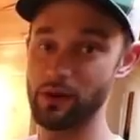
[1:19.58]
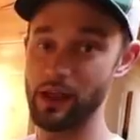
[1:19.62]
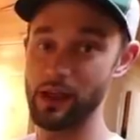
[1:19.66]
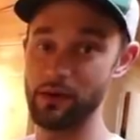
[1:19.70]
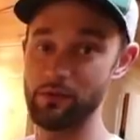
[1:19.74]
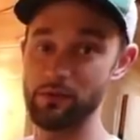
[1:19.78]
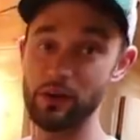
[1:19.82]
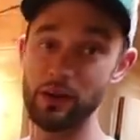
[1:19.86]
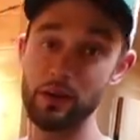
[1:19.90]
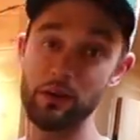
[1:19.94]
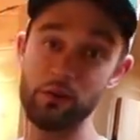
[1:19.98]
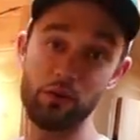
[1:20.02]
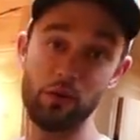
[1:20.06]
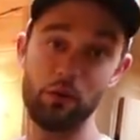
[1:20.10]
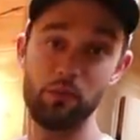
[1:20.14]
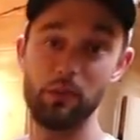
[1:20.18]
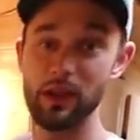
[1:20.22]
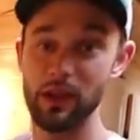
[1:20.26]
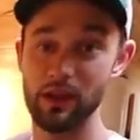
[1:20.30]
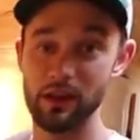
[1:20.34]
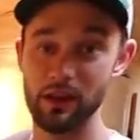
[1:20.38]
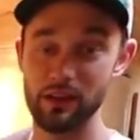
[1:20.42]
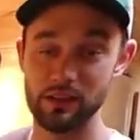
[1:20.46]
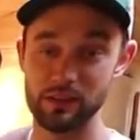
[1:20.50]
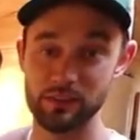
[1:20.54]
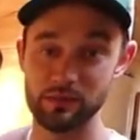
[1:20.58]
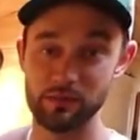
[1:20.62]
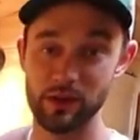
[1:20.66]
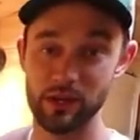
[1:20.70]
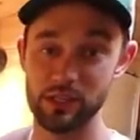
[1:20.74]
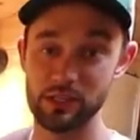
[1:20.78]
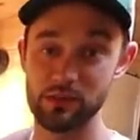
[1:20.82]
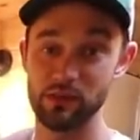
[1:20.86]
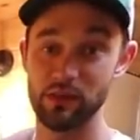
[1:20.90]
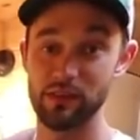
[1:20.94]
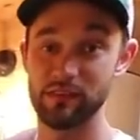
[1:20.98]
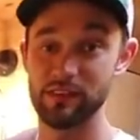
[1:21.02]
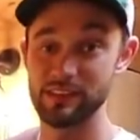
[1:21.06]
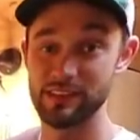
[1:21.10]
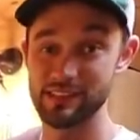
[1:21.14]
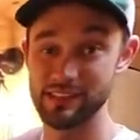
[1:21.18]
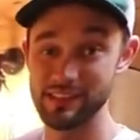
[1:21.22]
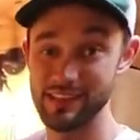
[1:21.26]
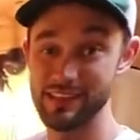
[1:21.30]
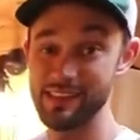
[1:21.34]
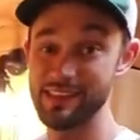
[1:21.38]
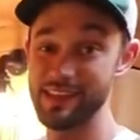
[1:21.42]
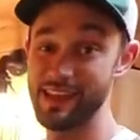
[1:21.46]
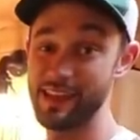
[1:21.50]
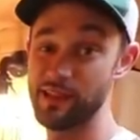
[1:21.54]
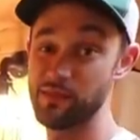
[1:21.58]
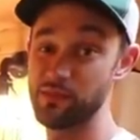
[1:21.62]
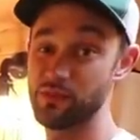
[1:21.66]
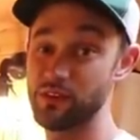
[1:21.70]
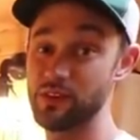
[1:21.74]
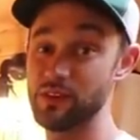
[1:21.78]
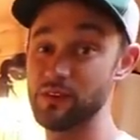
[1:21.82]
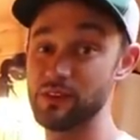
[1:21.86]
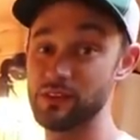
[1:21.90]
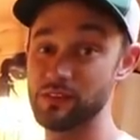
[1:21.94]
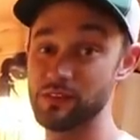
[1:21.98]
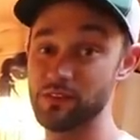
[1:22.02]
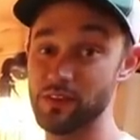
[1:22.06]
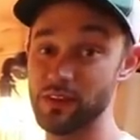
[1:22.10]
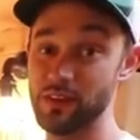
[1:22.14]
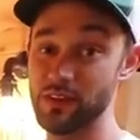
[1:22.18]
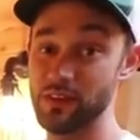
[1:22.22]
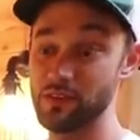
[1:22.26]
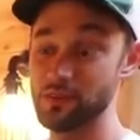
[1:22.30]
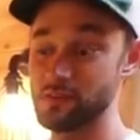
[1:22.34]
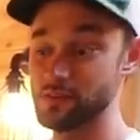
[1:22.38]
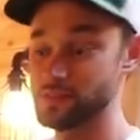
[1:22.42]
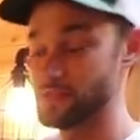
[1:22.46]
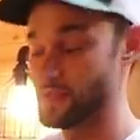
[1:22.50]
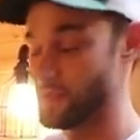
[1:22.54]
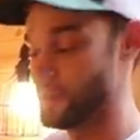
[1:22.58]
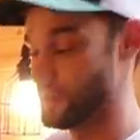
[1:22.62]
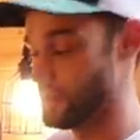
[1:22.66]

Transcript: I am running propane on this bus. If you haven't seen that in previous videos,